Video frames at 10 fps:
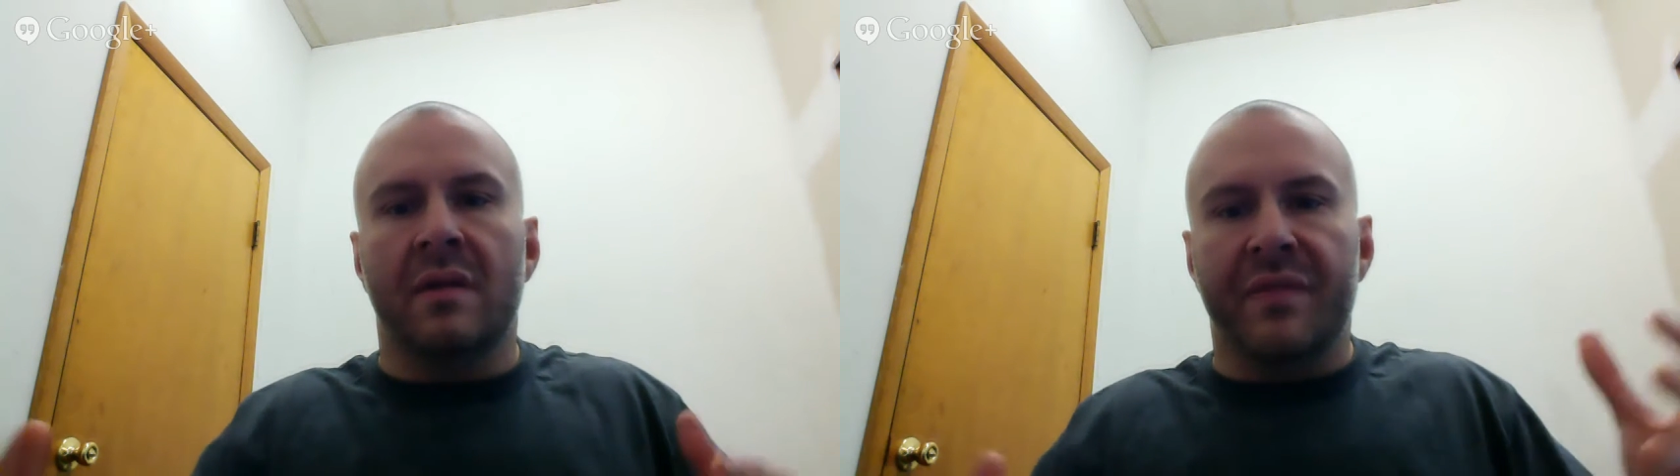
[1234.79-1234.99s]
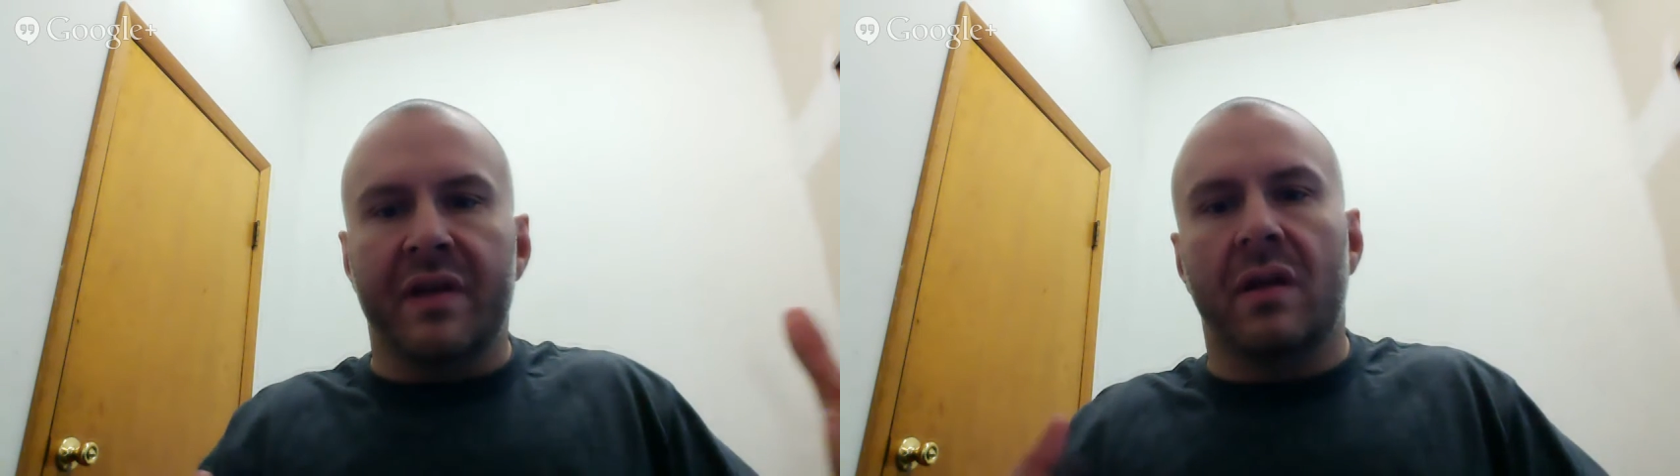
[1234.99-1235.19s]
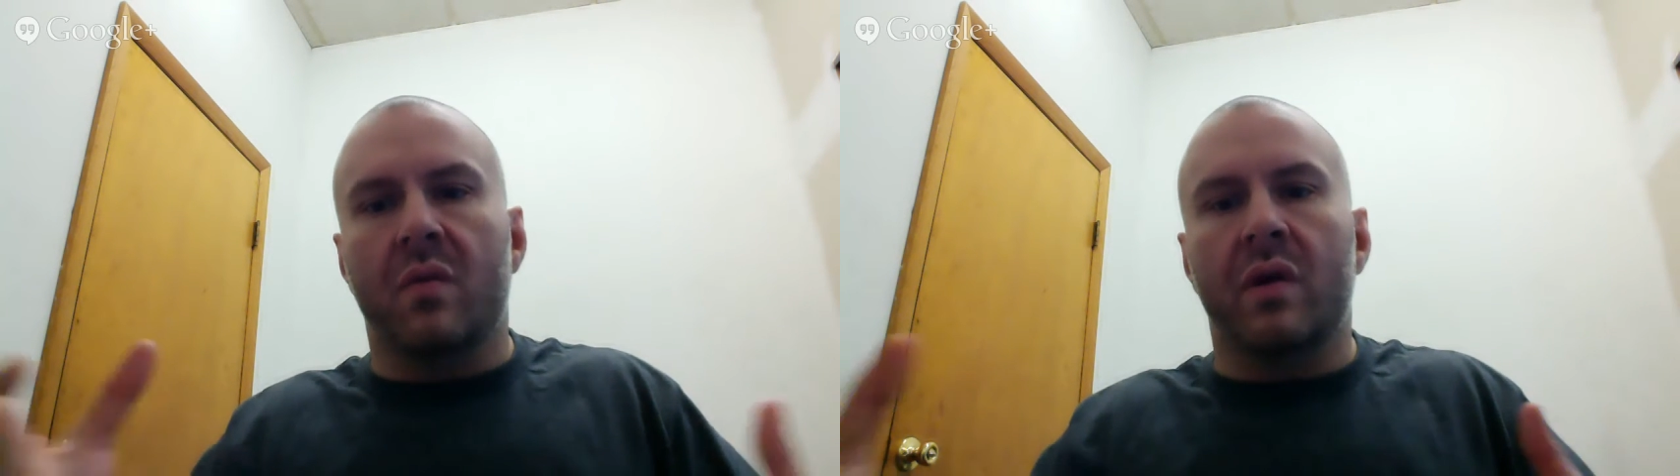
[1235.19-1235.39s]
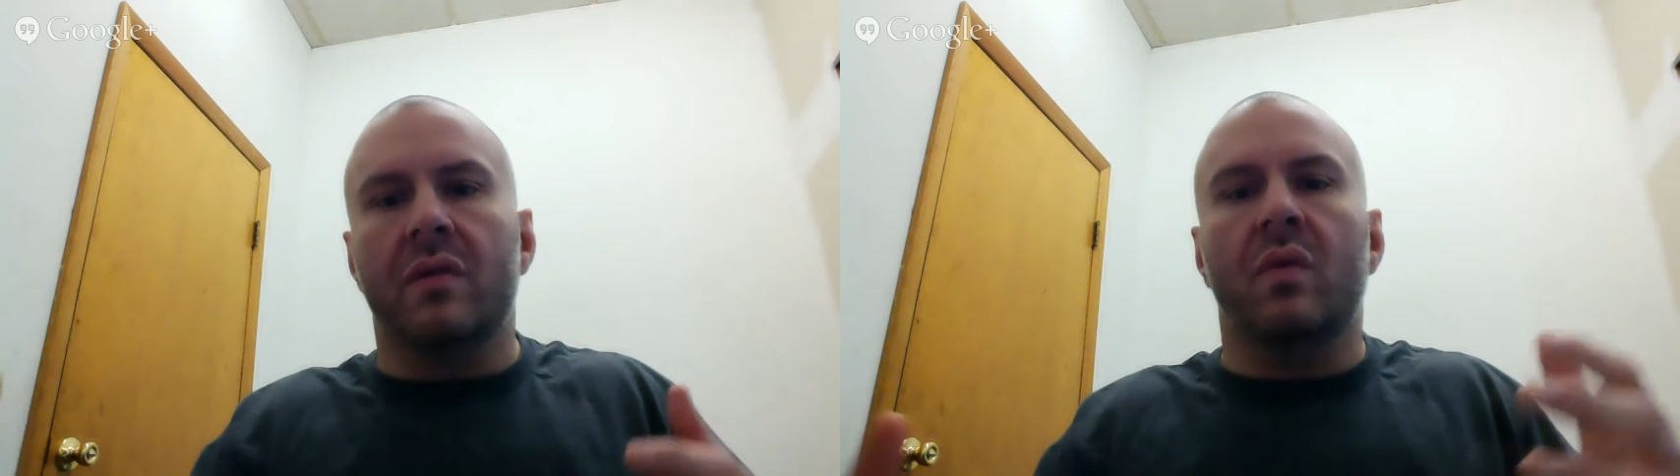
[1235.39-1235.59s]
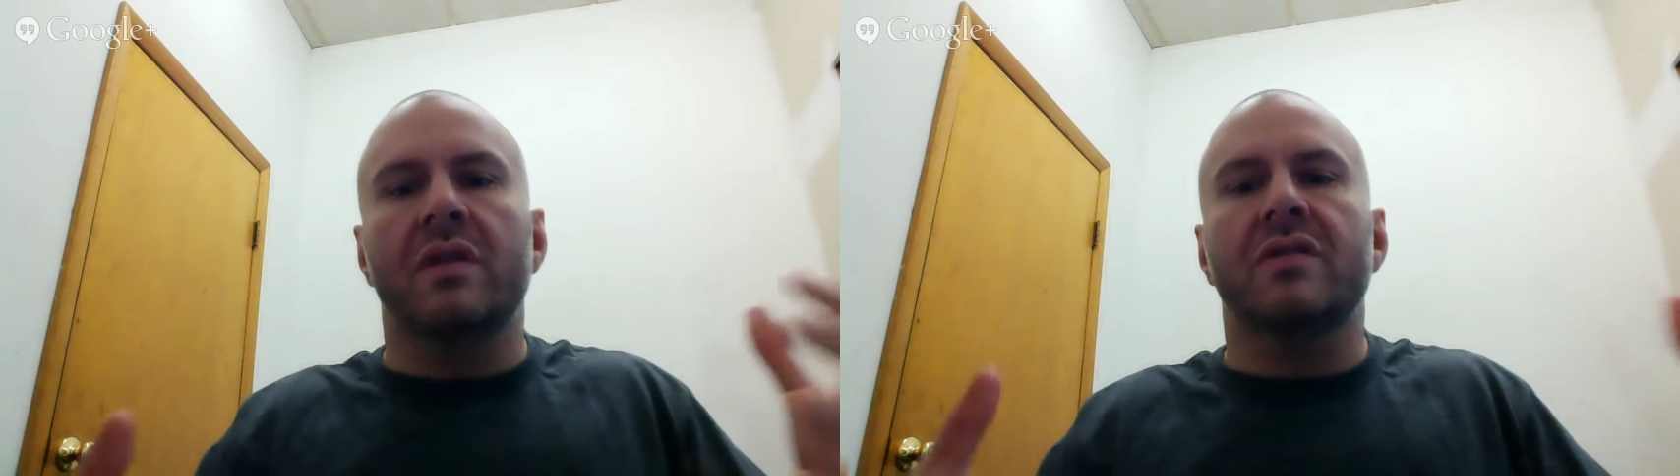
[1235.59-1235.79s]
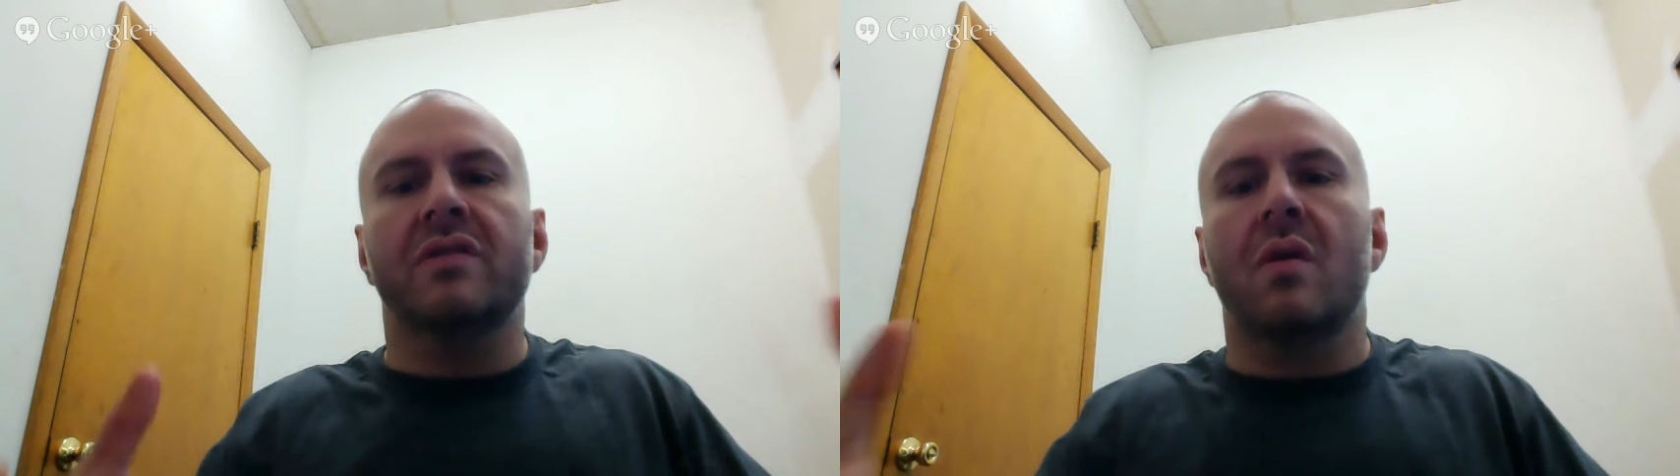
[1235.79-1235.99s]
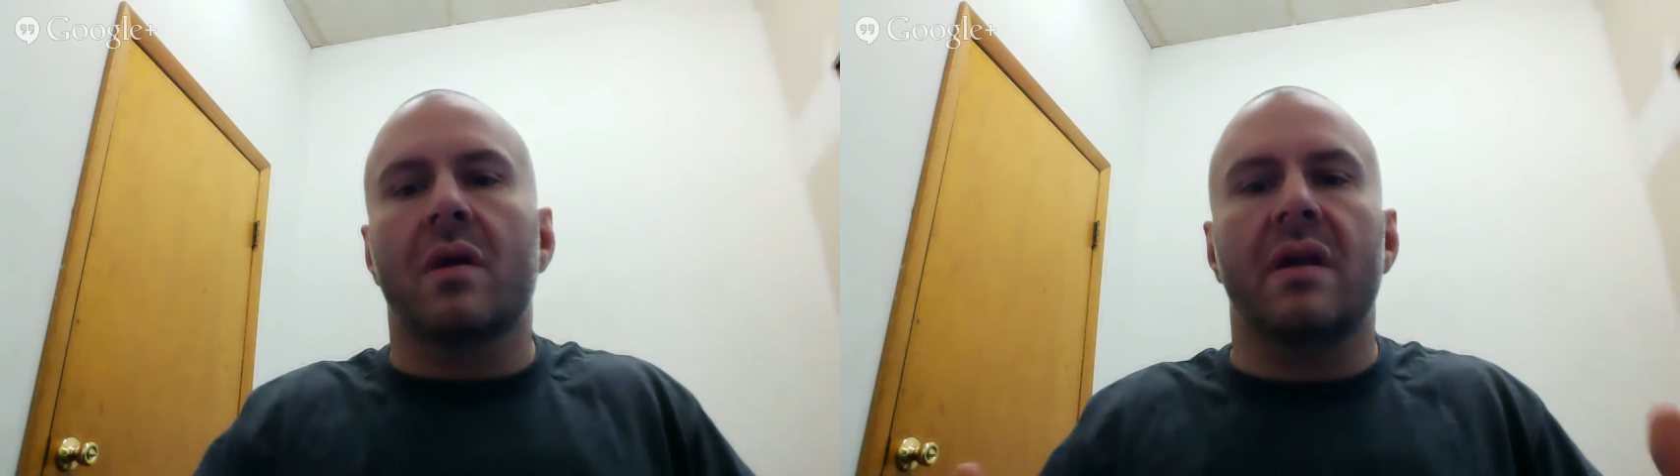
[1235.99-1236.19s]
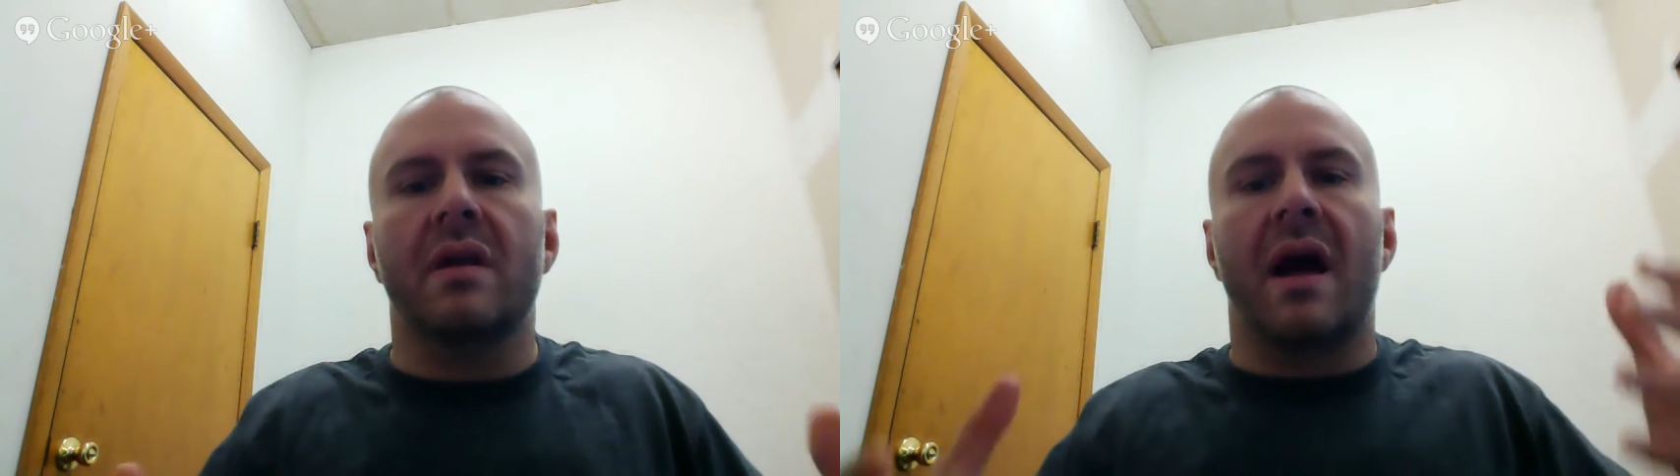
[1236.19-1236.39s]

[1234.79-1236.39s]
you know, like, what's going on